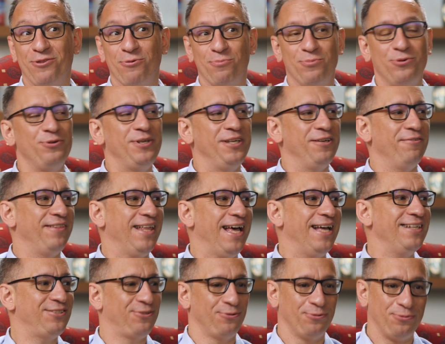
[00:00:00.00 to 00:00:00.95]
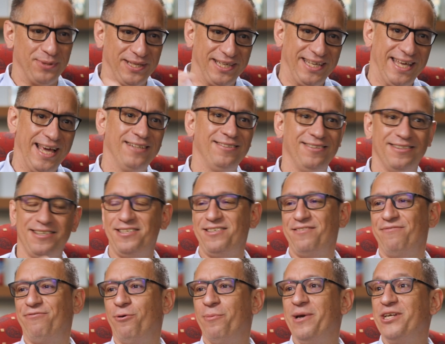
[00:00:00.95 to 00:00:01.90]
the beauty of that. So we get
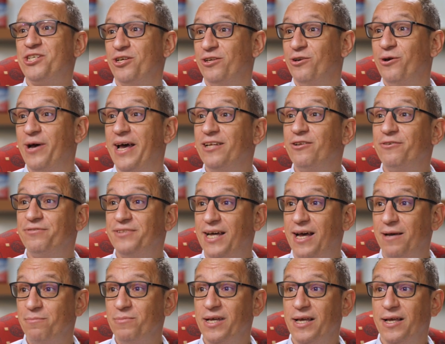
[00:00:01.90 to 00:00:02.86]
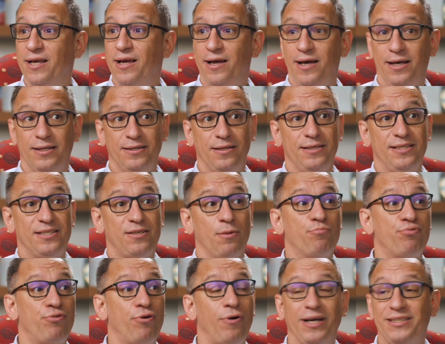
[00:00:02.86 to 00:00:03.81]
this information ahead of time, and it's a
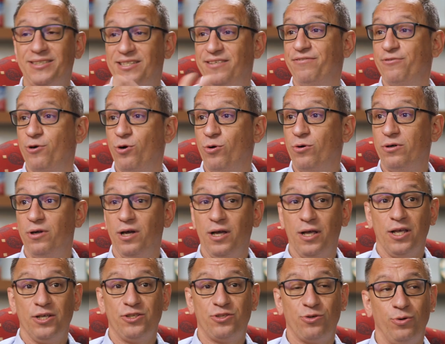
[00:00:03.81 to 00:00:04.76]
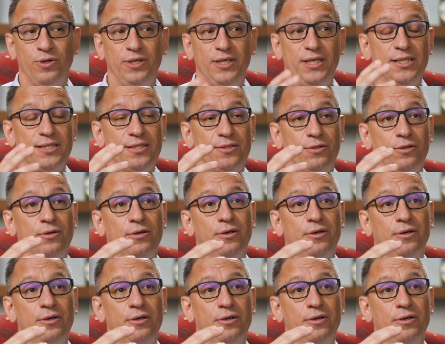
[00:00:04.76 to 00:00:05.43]
proactive call. So is